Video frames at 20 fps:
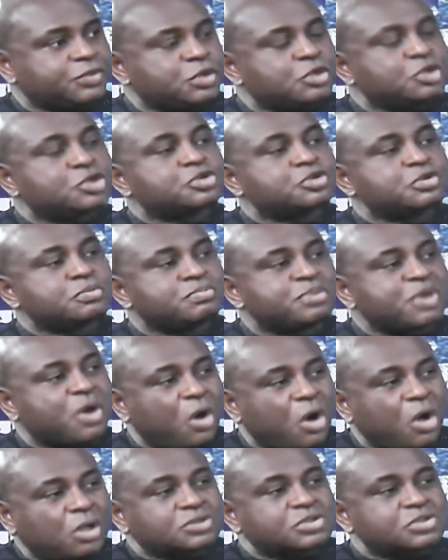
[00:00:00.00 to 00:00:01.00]
you should be
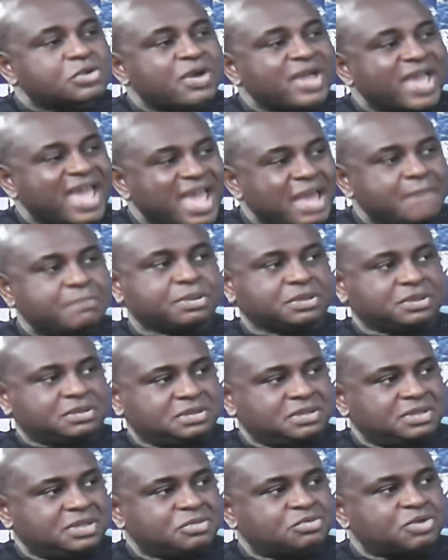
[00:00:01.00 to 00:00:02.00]
also able
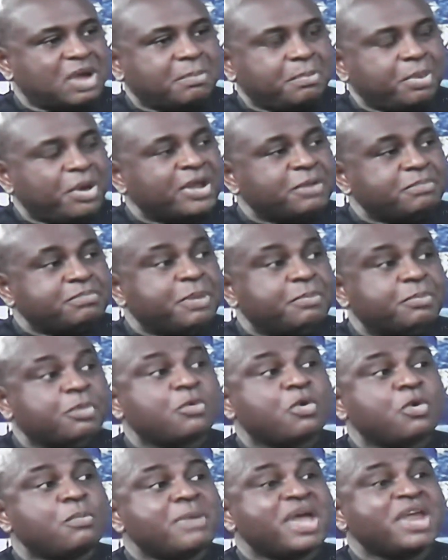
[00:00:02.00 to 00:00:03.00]
to appoint people
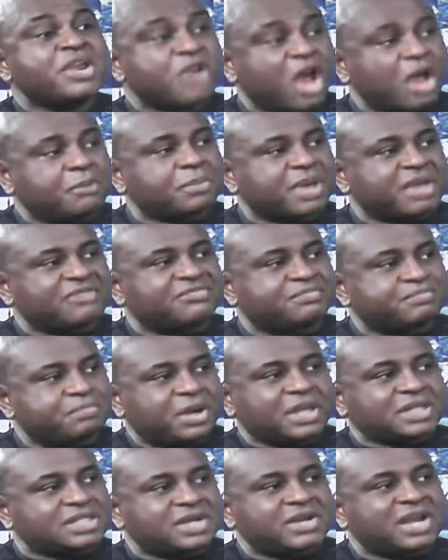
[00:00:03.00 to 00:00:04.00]
who may not be
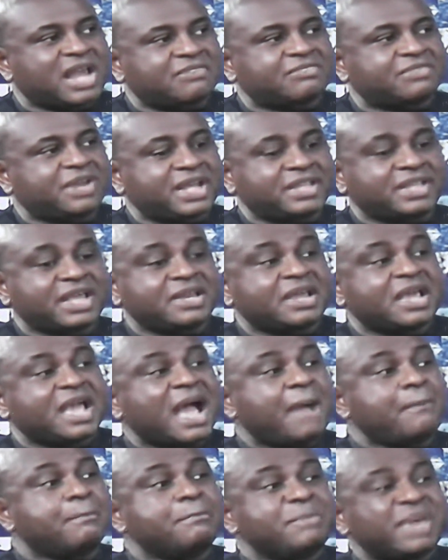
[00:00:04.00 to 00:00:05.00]
politically affiliated
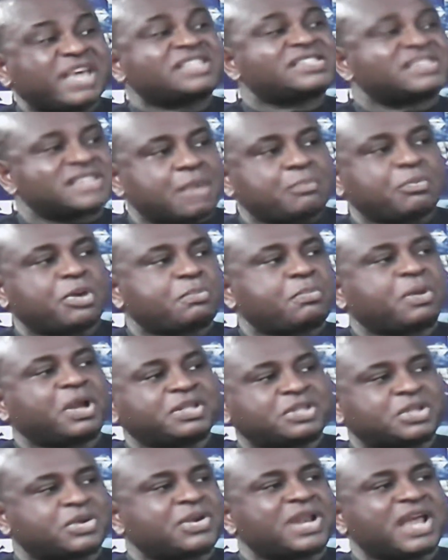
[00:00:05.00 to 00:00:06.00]
and mix them with
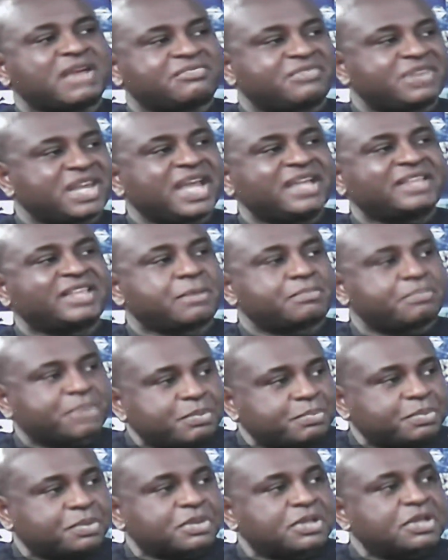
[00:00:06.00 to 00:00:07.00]
politically affiliated
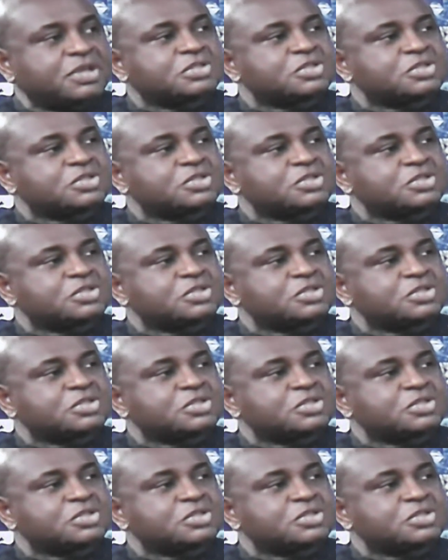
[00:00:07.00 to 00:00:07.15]
people,